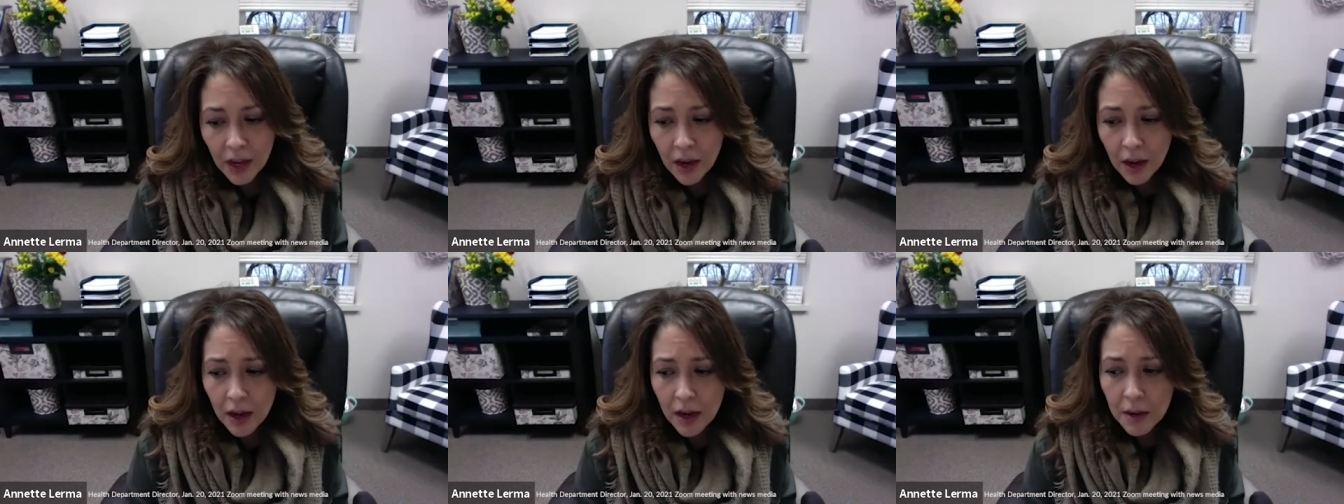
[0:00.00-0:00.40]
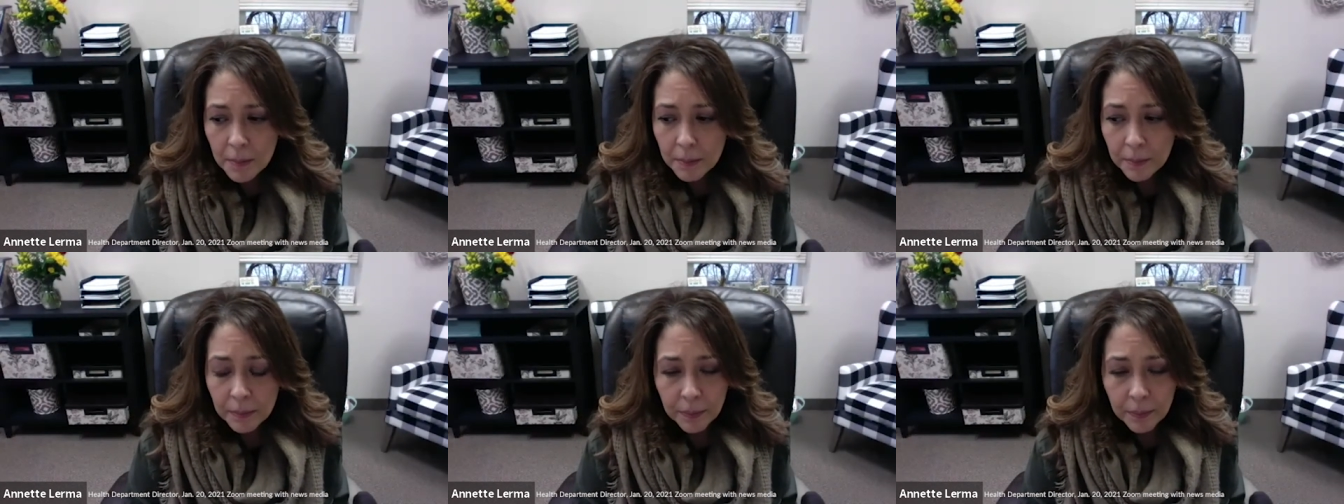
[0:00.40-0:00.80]

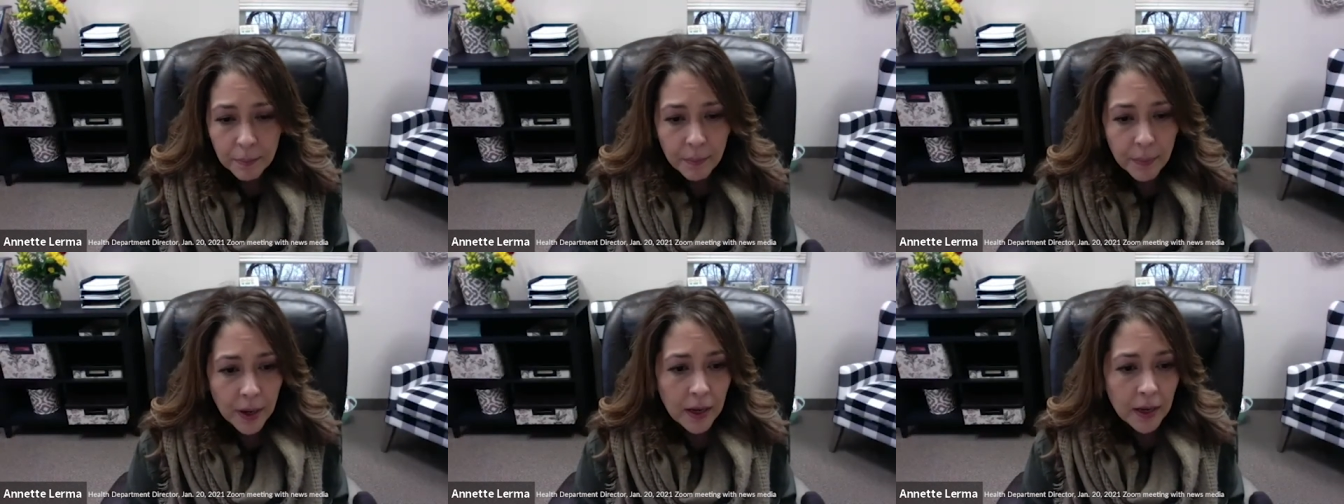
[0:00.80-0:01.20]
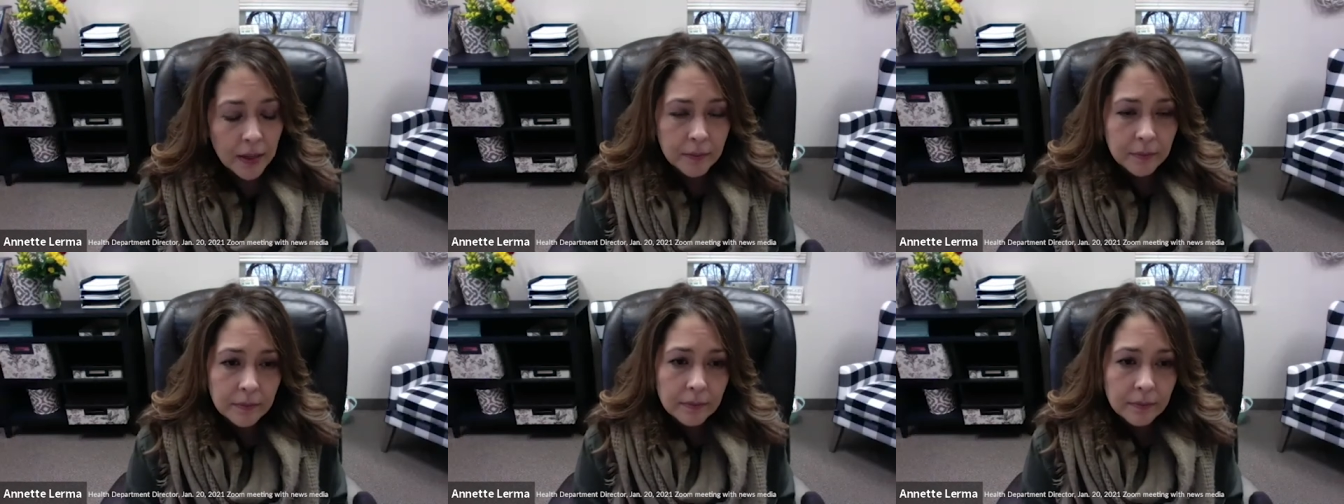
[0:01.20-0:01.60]
Um,
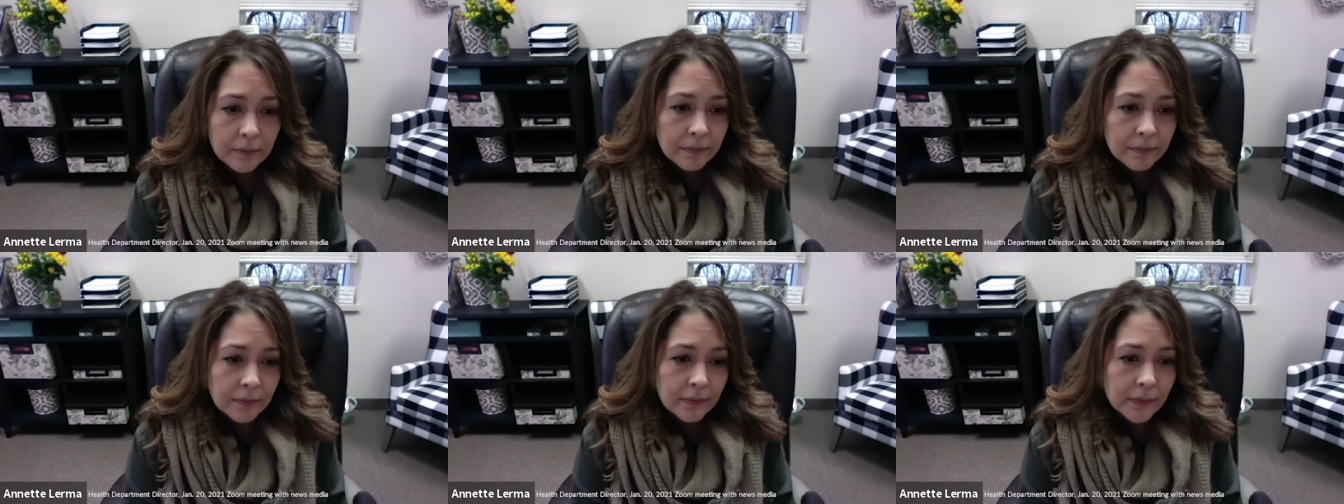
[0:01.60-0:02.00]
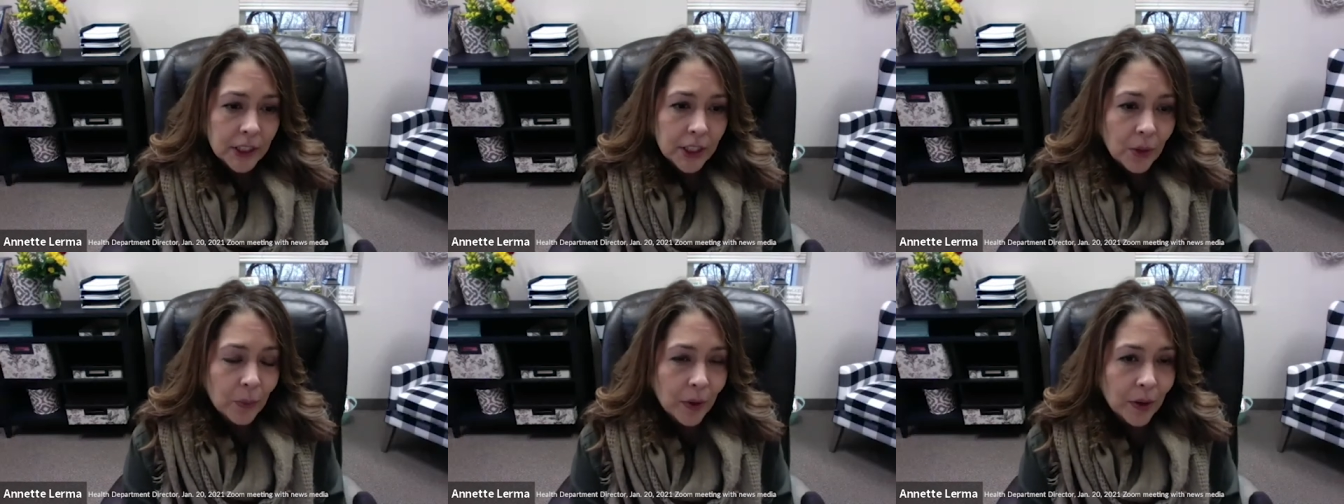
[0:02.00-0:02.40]
but, you
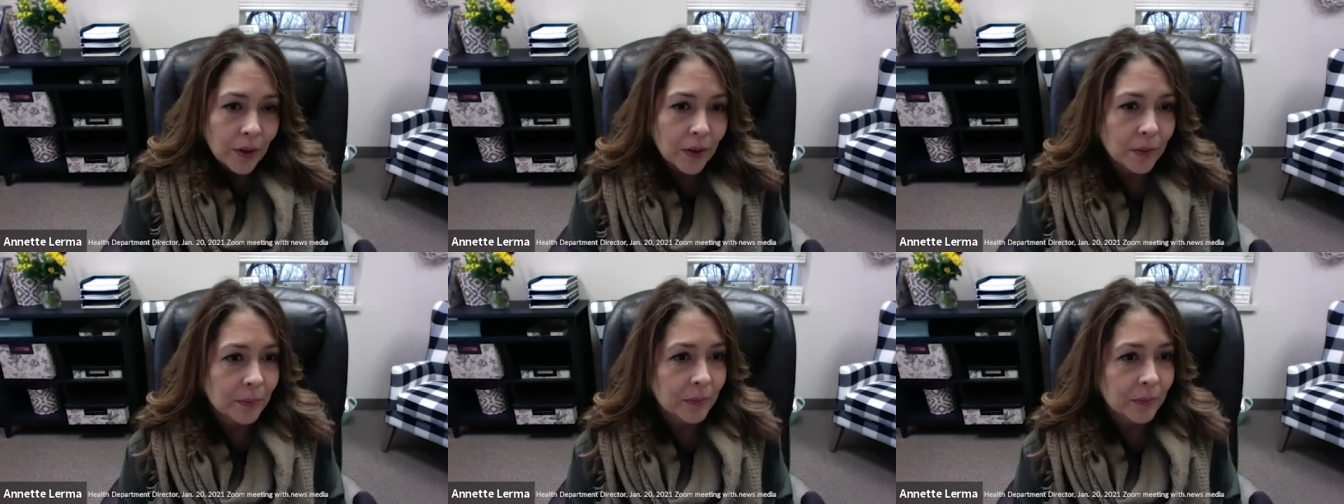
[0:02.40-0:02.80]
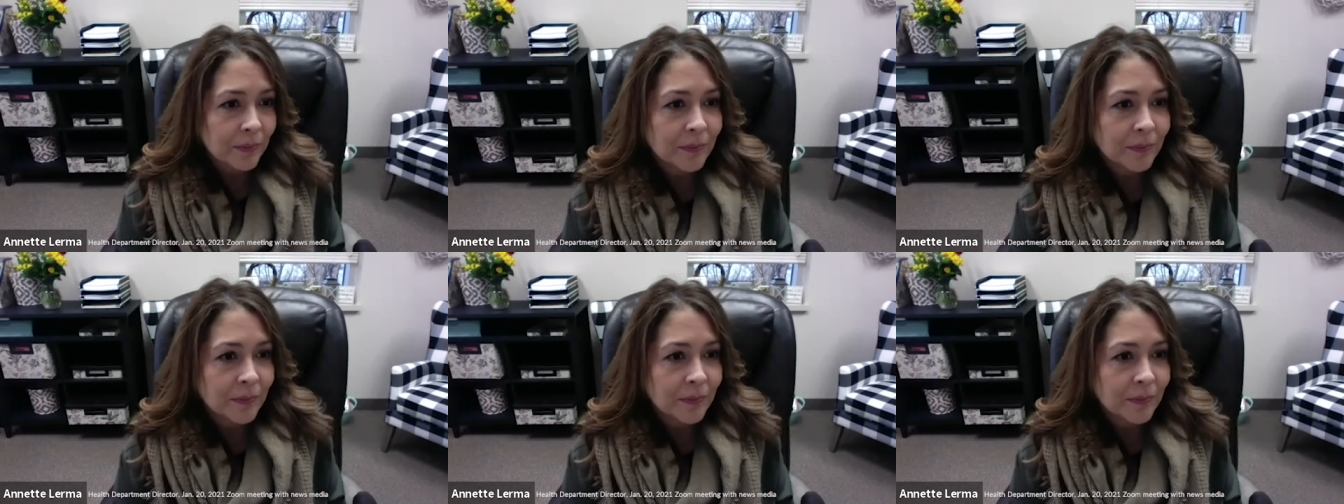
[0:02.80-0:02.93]
know, we're